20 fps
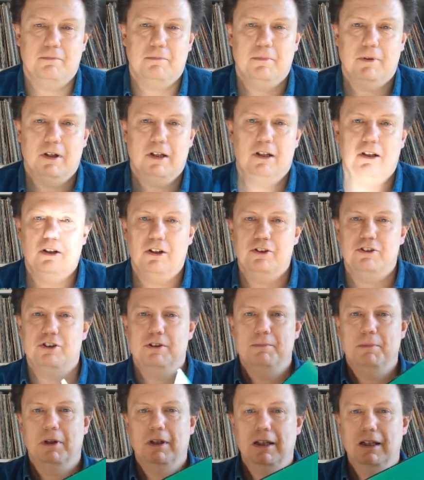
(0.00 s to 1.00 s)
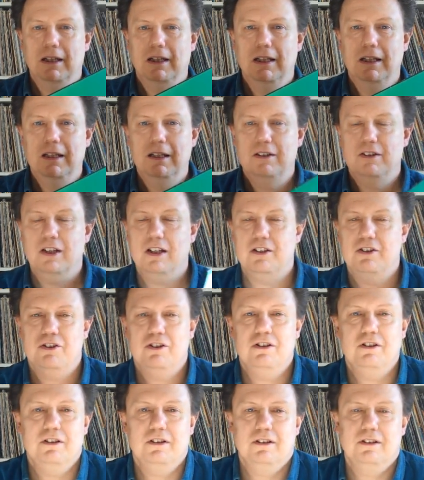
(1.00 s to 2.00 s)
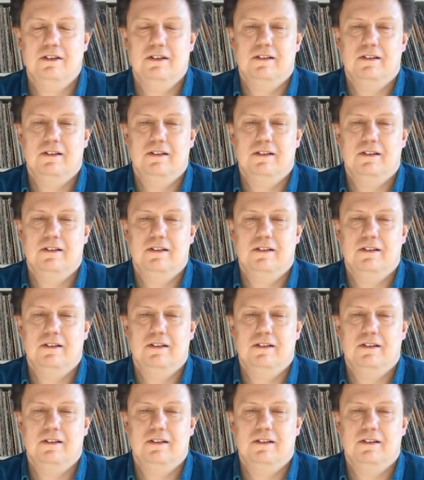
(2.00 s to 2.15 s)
my last in my EE section.